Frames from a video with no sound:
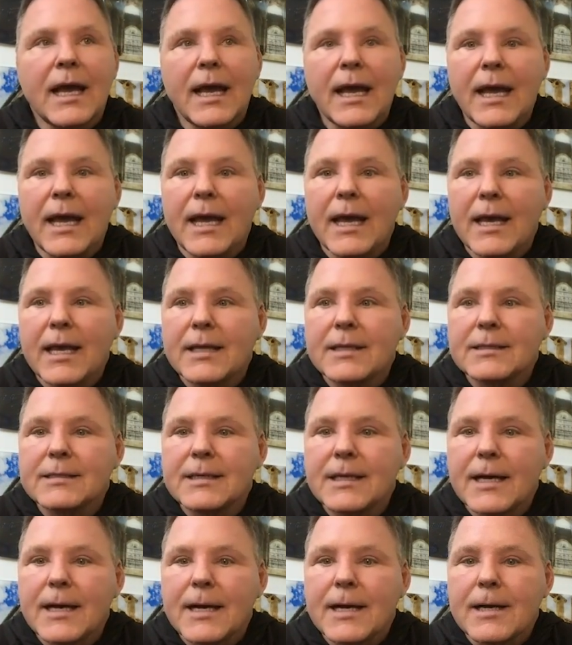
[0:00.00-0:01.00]

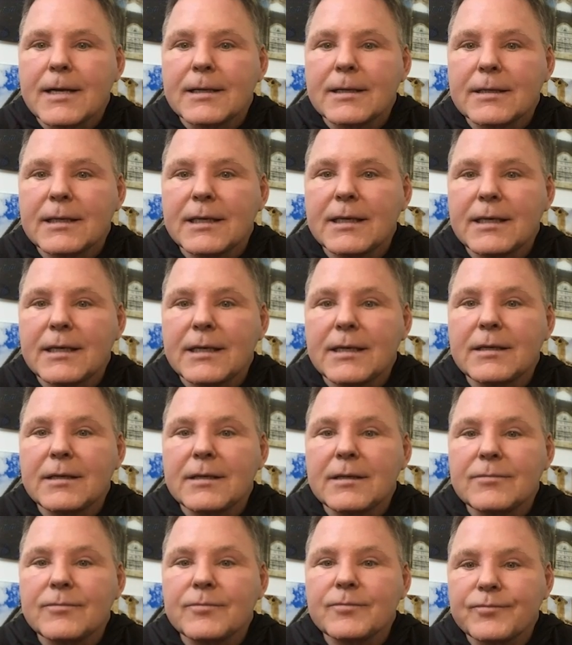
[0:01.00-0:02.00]
And
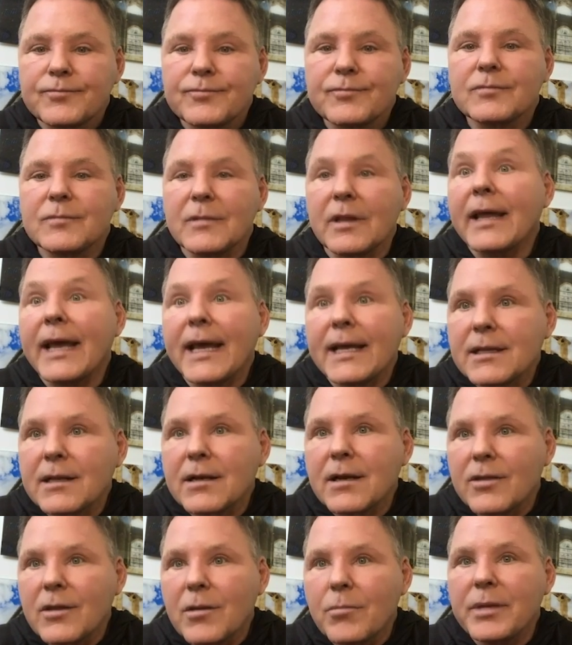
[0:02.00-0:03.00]
he
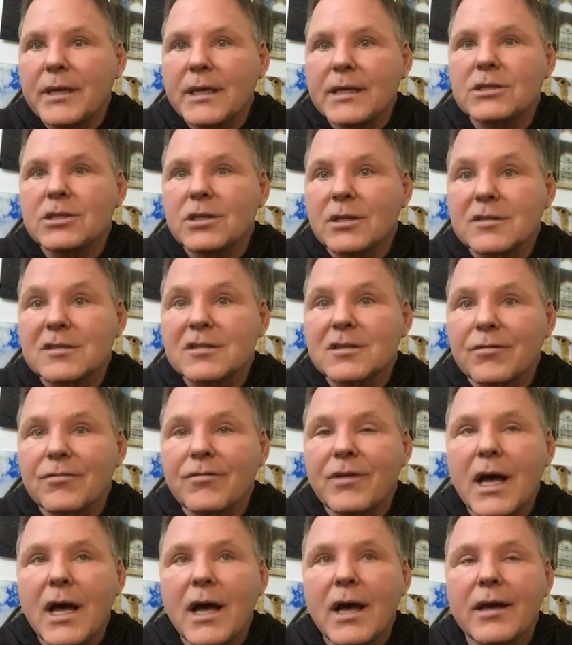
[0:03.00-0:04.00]
landed on the beach and
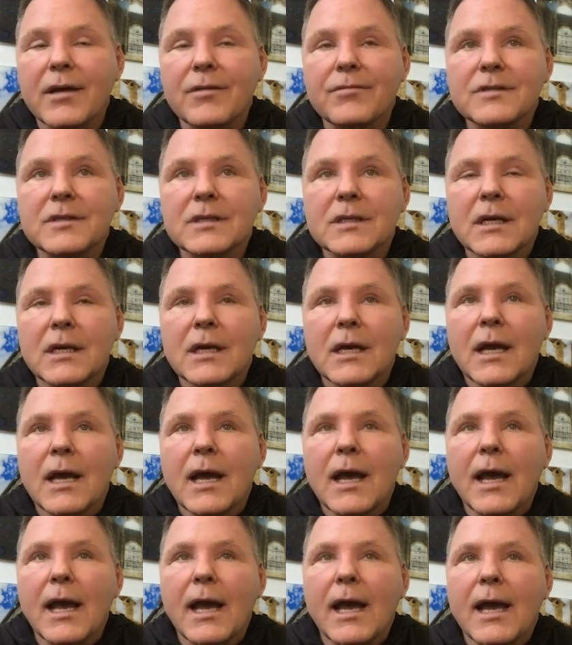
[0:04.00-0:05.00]
survived.
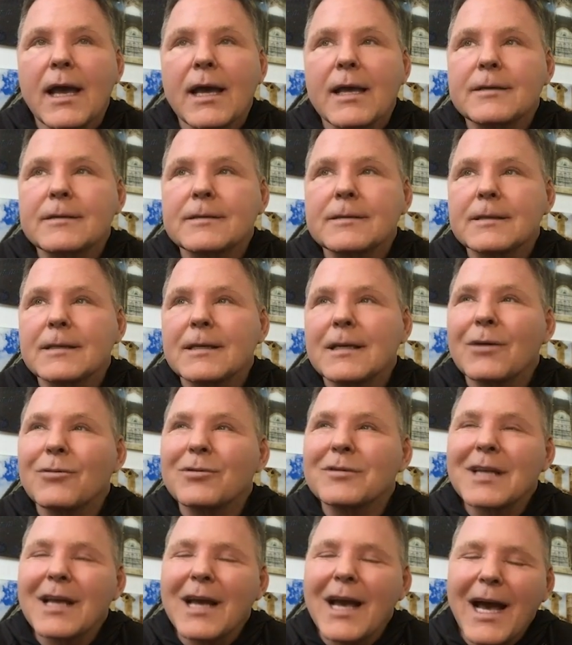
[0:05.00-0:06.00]
And it
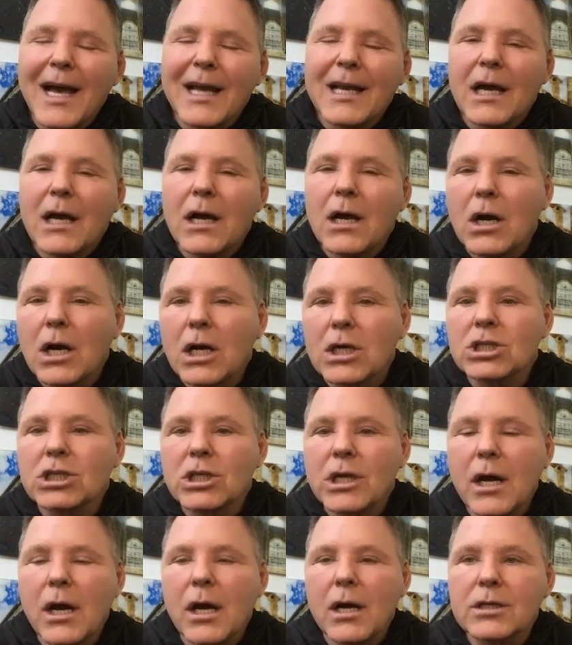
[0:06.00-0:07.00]
was kind of hush
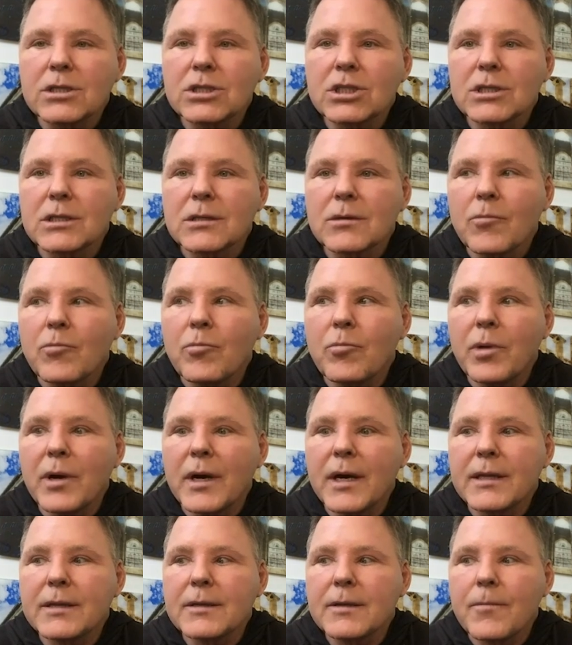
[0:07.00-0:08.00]
hush,
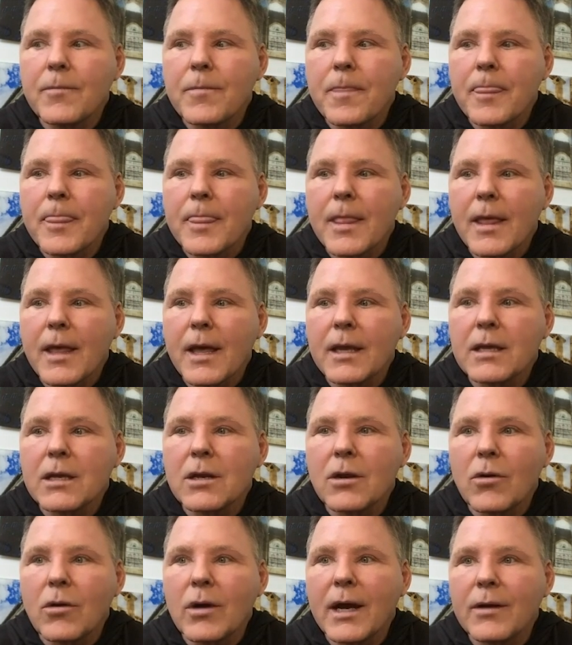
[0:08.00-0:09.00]
but
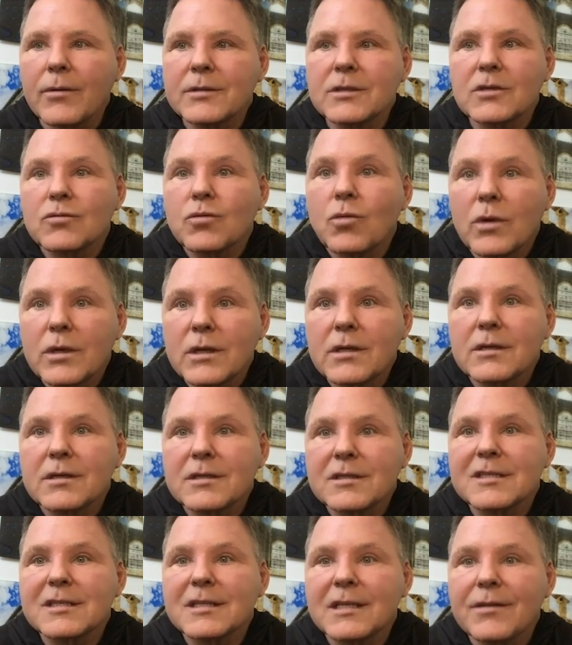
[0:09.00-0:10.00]
I just wanted to
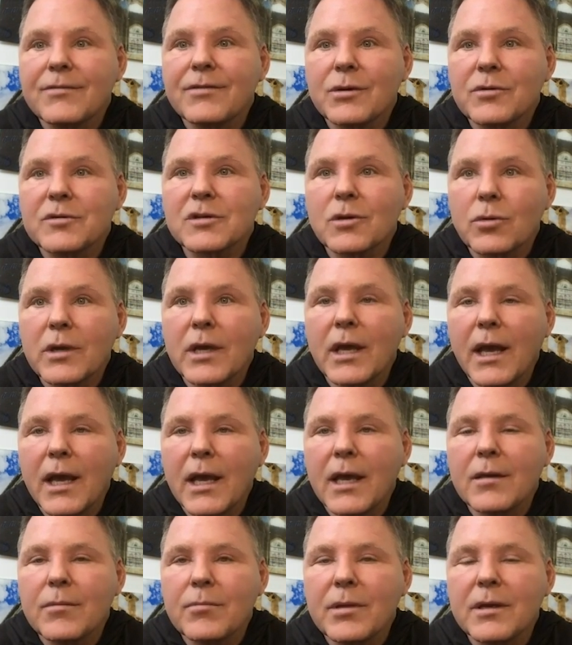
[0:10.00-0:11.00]
see if he was
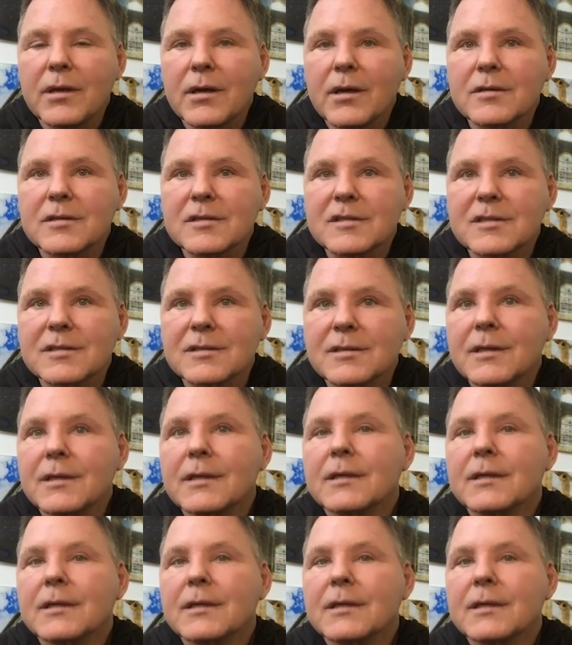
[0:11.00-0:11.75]
okay because